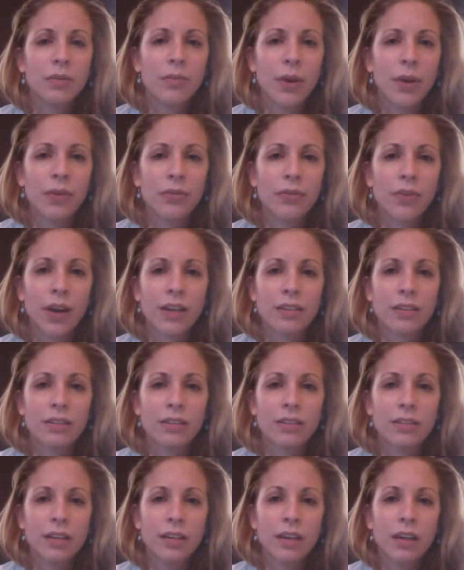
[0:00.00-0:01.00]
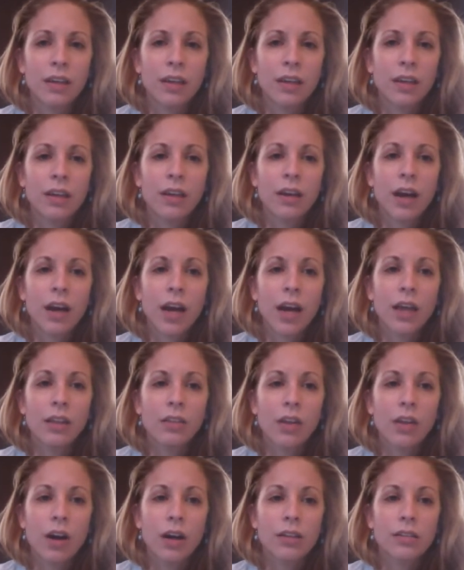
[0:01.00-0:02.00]
my friends. I
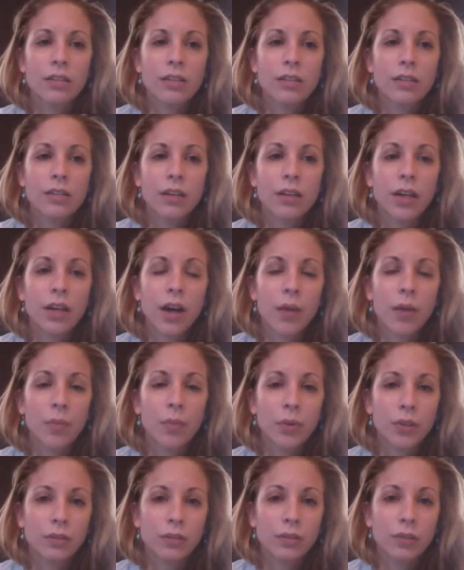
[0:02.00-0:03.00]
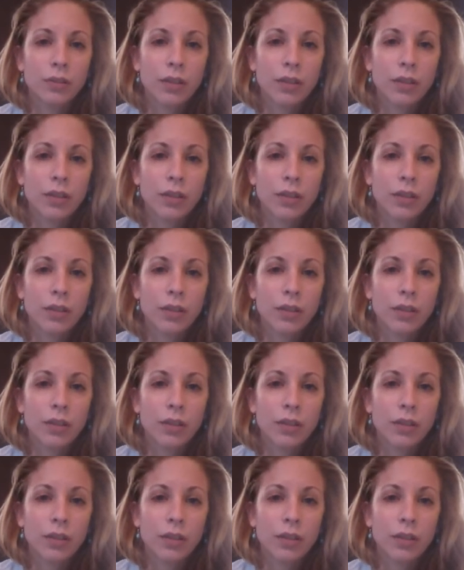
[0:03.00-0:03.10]
lost a couple.